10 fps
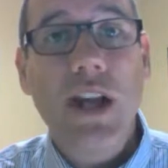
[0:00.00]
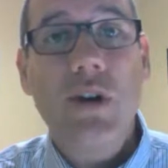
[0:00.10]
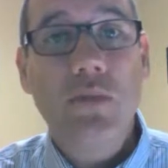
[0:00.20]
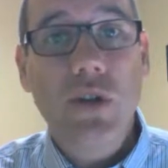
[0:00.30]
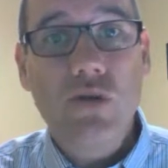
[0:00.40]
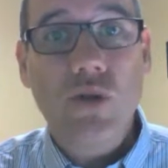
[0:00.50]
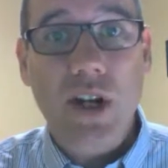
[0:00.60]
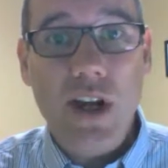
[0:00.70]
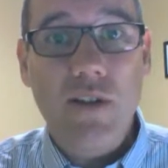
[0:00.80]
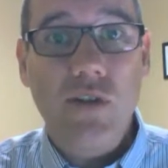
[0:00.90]
help you
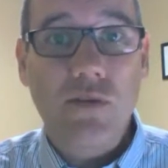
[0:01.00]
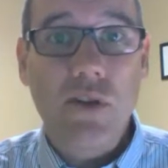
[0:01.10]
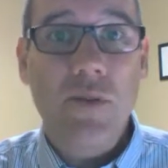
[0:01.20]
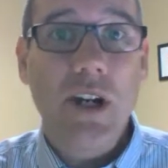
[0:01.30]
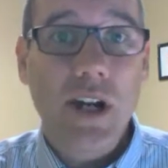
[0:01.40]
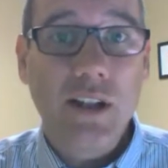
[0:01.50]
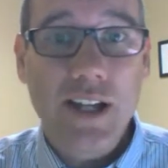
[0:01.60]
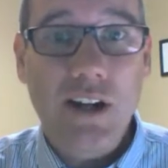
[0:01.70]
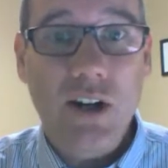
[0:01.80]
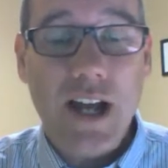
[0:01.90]
recover from an
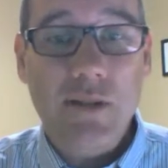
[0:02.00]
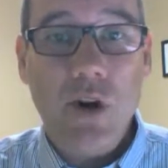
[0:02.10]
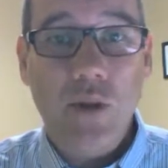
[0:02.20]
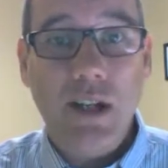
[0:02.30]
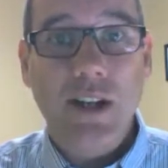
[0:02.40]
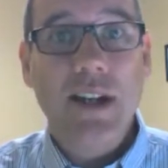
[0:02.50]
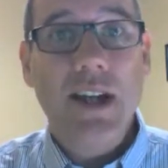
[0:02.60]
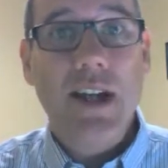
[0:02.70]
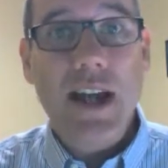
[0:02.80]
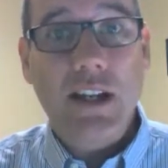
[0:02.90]
unleader-like moment.
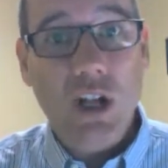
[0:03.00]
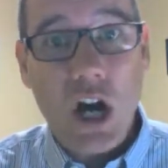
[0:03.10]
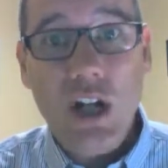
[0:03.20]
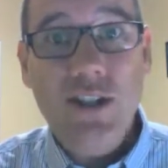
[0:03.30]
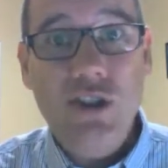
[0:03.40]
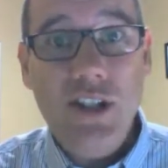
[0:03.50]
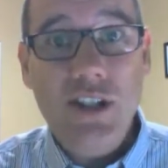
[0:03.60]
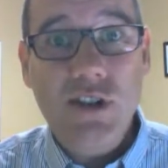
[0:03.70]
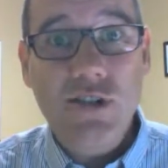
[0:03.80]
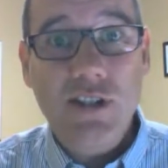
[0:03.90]
Acknowledge that
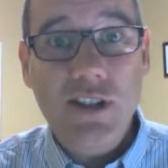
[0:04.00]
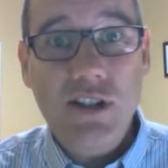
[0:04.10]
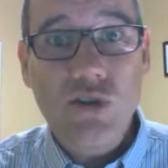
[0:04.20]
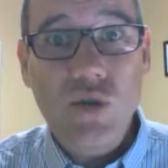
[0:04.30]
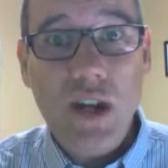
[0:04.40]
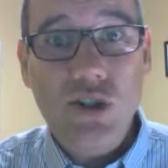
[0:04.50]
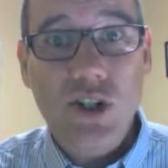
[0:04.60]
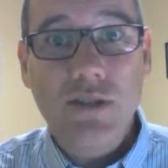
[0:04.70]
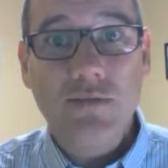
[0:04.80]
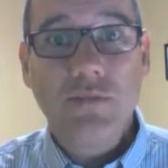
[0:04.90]
there's a
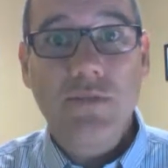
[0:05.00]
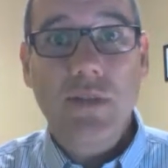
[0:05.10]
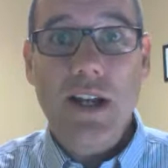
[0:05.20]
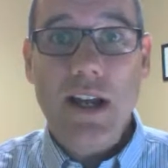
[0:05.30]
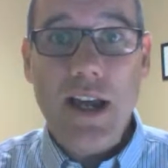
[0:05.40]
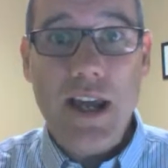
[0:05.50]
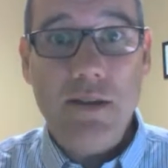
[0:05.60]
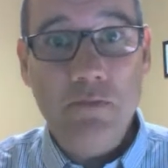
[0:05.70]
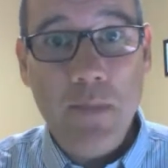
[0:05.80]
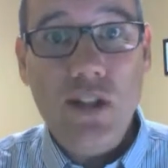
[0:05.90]
situation,
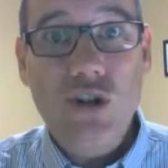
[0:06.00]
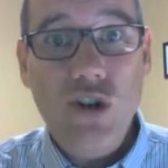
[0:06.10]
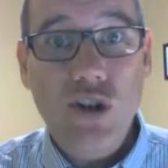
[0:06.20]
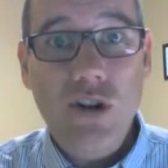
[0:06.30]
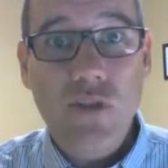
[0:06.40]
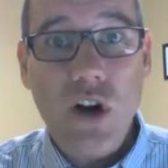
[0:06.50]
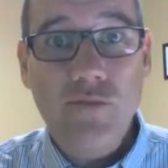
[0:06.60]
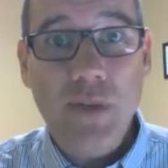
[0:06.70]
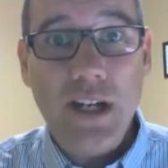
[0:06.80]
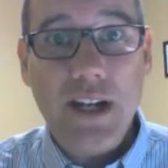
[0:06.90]
admit your
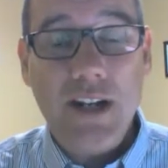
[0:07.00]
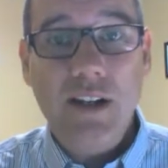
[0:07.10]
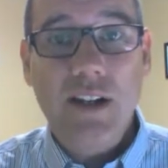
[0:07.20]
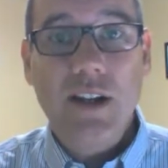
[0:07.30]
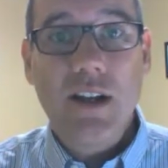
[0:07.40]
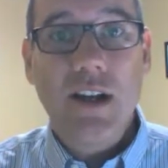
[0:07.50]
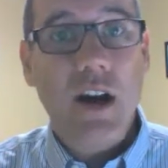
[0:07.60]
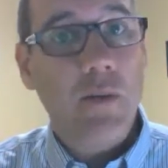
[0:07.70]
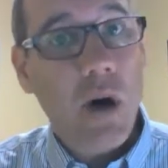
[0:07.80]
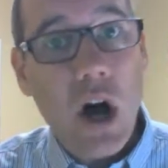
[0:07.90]
involvement in it,
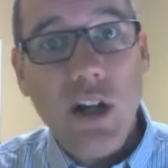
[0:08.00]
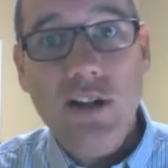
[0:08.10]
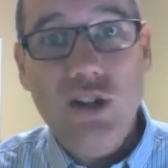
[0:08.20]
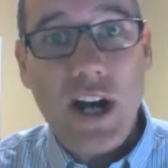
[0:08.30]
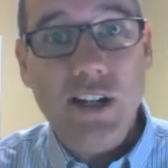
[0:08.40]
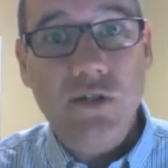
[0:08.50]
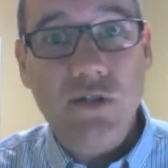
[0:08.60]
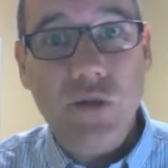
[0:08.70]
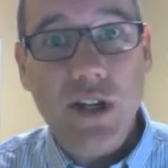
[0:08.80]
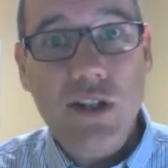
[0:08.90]
apologize
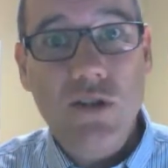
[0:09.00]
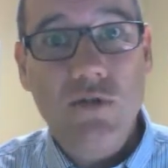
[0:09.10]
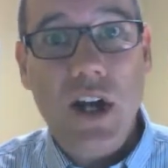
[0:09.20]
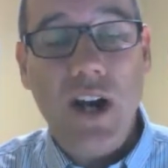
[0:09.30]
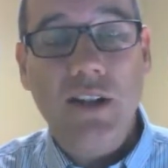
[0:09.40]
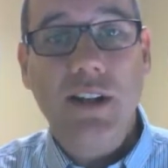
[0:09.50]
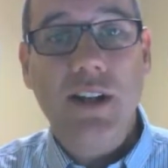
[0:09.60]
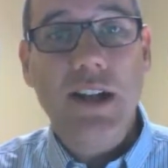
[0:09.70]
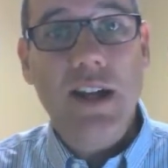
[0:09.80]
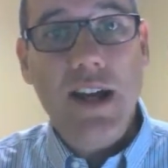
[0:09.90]
for what you've done,
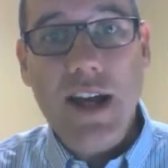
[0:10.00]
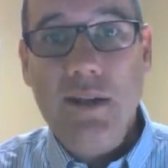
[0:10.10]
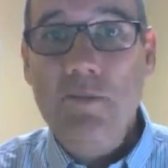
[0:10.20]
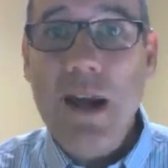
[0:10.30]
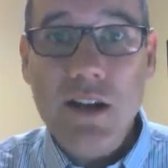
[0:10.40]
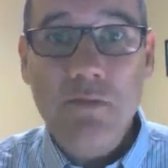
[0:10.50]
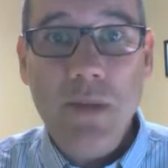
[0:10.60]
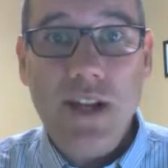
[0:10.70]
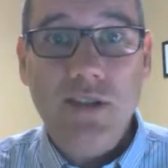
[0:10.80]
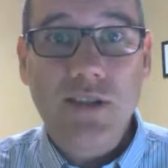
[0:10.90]
and make
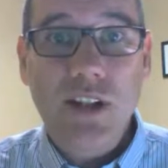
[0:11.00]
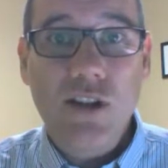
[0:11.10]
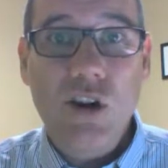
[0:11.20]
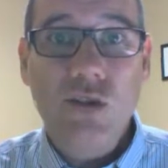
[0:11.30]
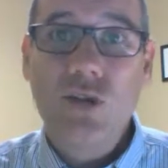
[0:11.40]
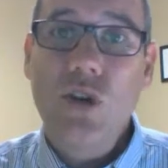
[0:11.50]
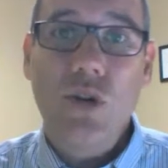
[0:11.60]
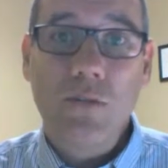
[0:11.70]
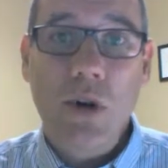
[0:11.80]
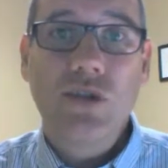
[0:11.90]
amends to those who
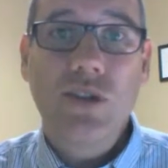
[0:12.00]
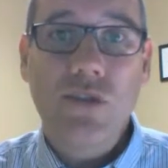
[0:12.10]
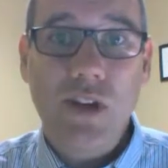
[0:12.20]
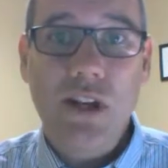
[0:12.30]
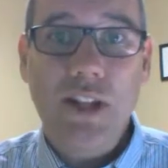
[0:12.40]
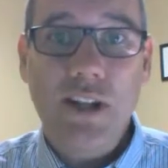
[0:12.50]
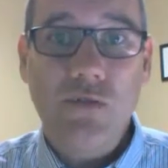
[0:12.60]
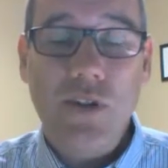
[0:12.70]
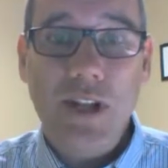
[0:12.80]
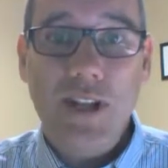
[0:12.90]
were most severely
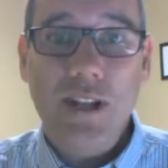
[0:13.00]
offended.